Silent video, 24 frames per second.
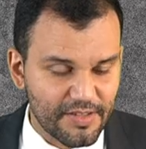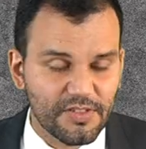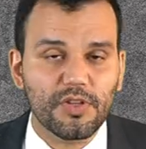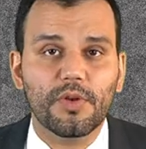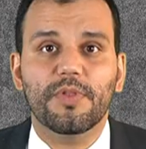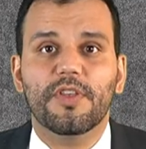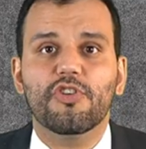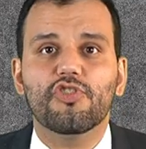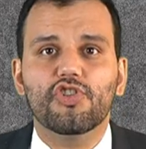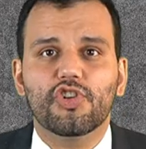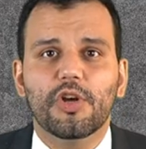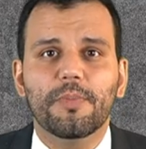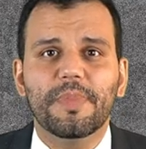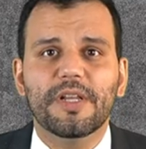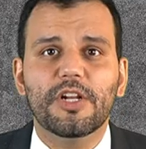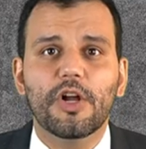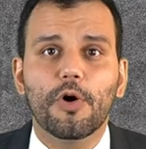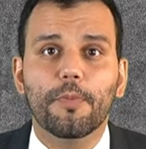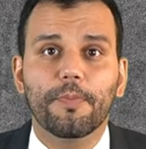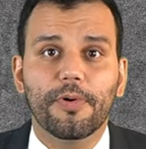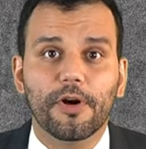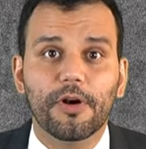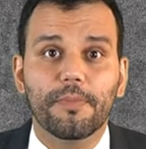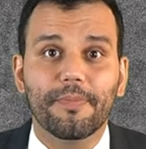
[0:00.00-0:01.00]
and so there should be
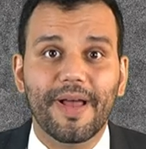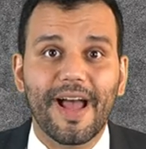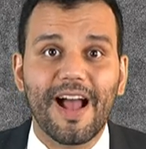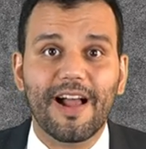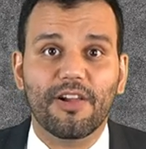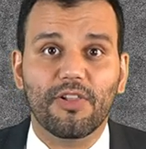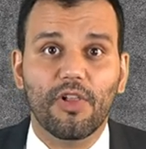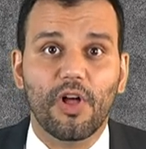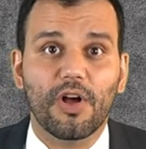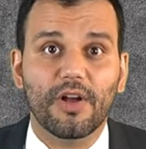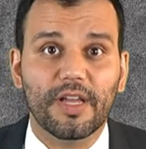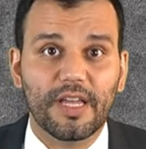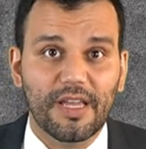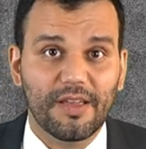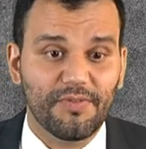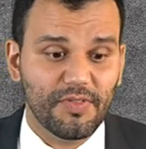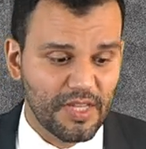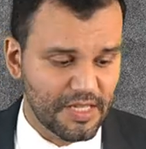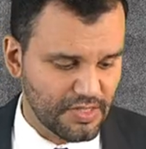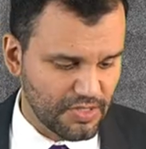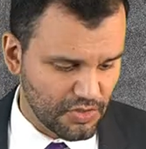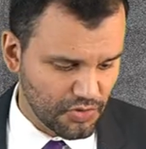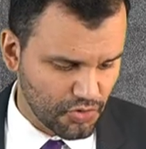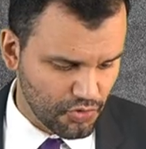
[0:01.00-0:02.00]
no PERM backlog if
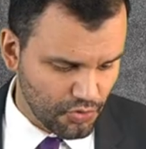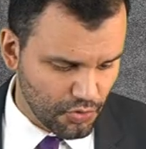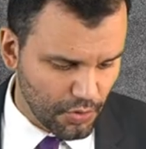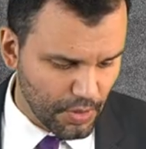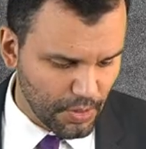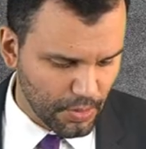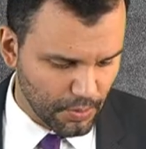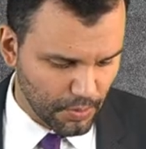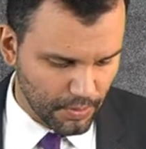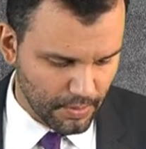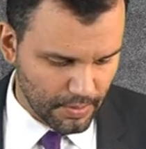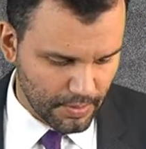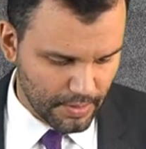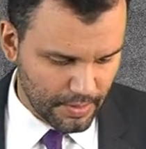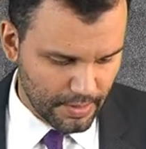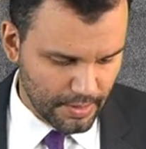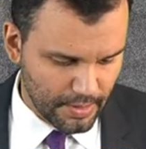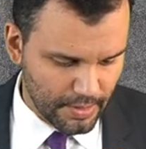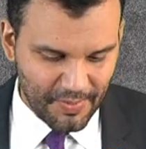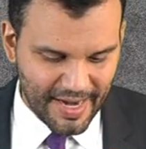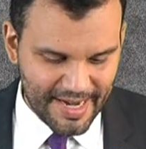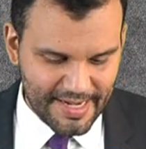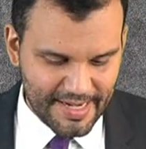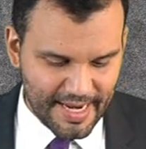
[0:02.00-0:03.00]
this is true.
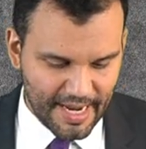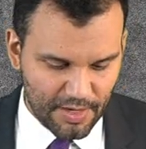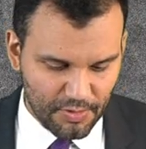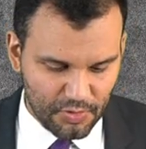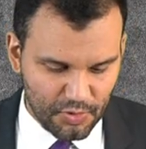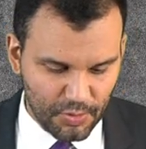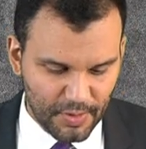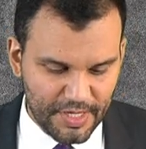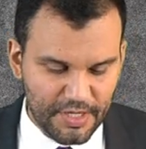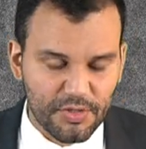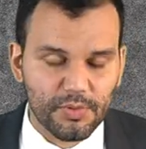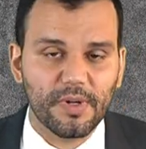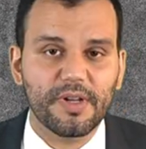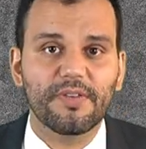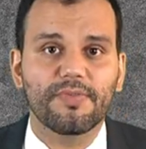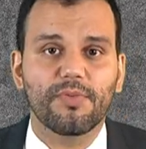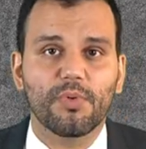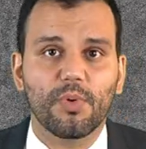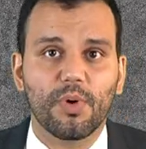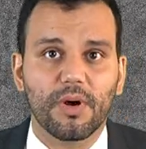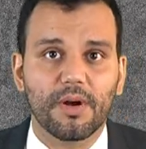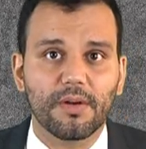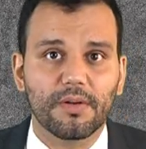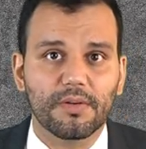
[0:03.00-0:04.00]
Right now, in twenty
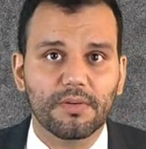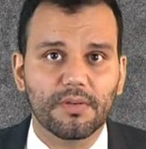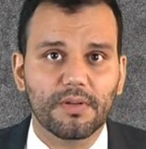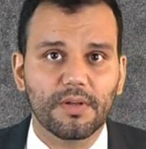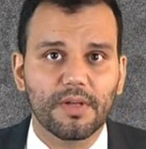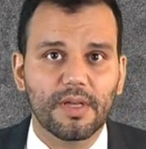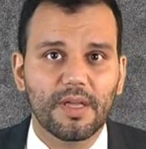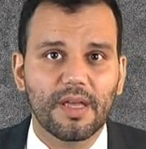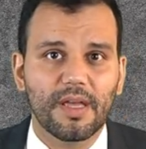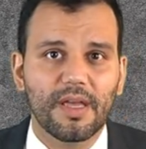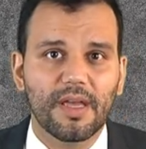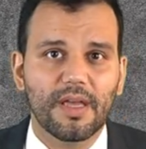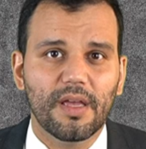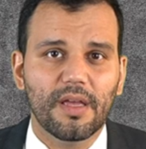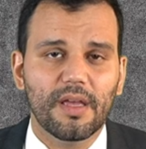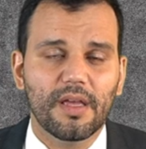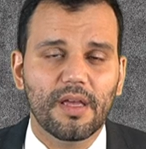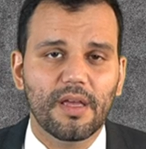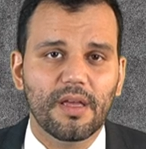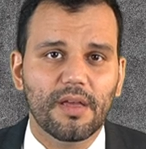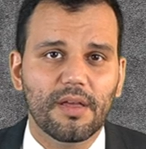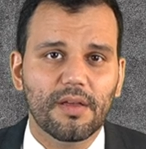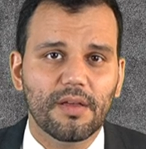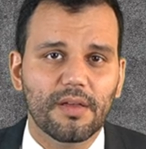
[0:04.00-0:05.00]
twenty-four,
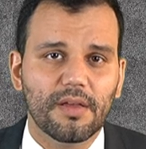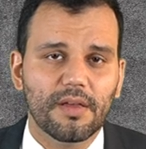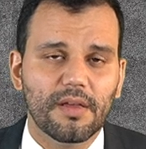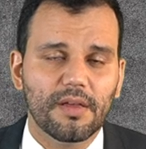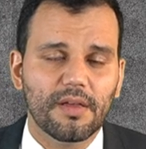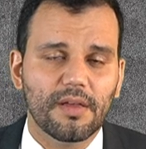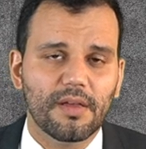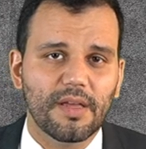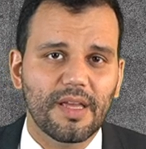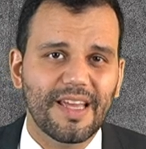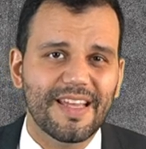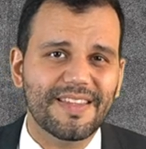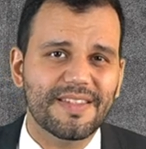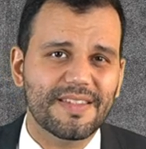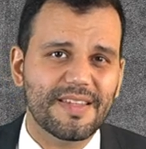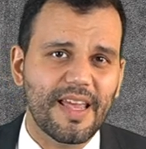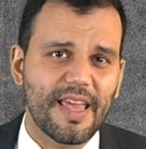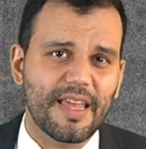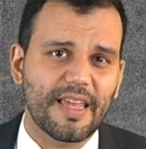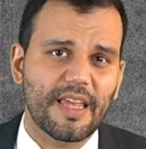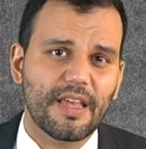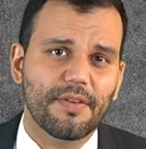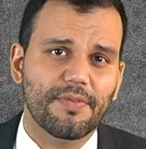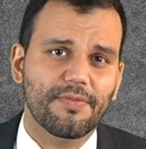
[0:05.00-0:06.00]
it's
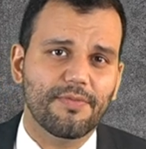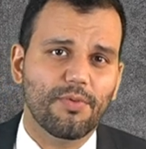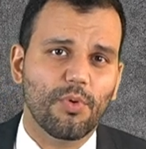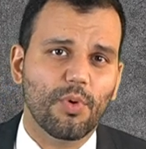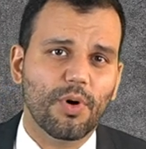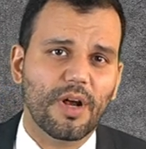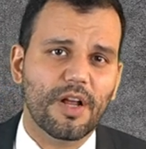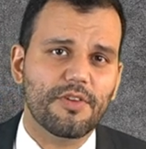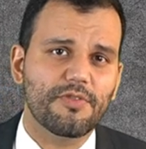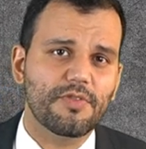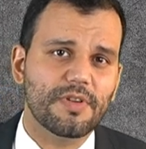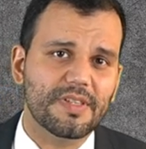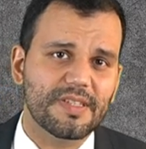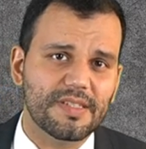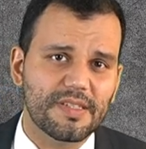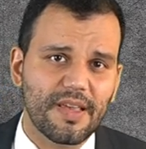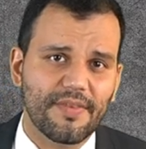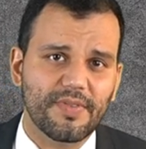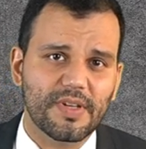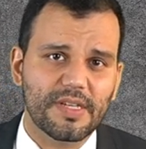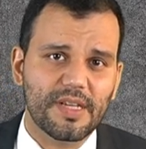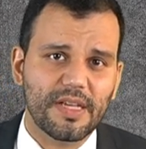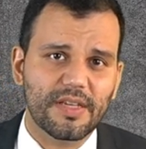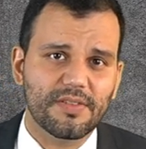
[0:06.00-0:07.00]
taking four hundred
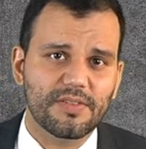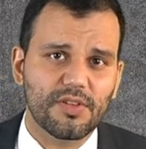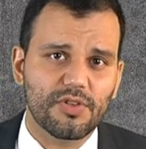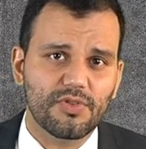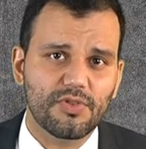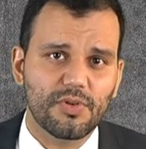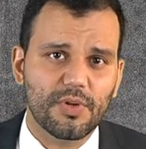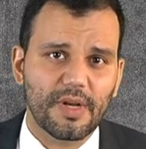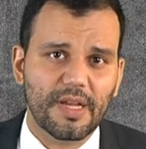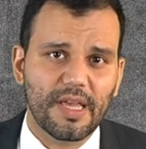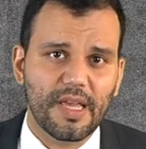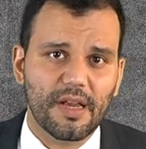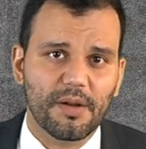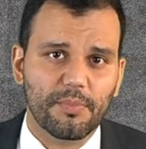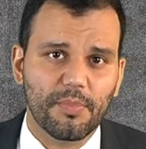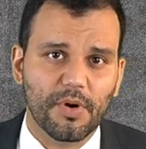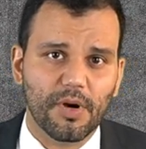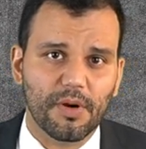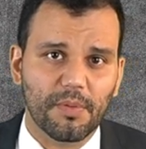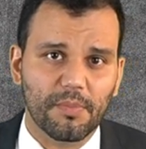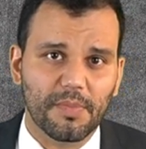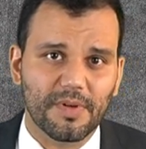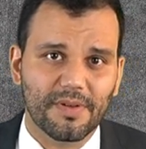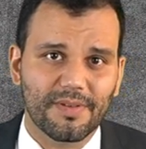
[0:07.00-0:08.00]
seven days to adjudicate a
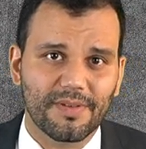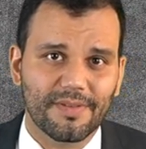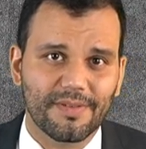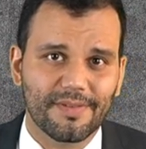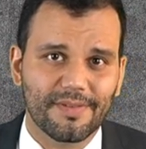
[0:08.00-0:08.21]
PERM.